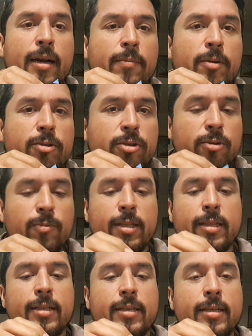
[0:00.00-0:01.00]
I'm not sure
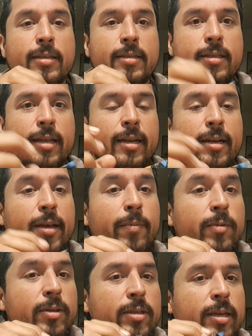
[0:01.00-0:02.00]
what his
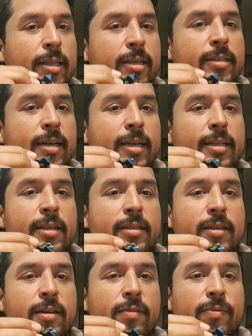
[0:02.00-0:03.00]
name was. He designed
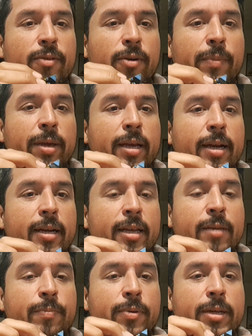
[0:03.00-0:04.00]
this for me, and
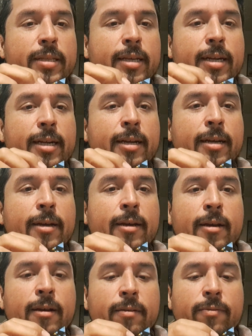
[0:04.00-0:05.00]
he printed it
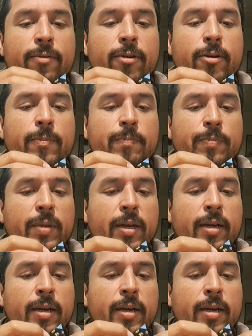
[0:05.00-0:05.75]
from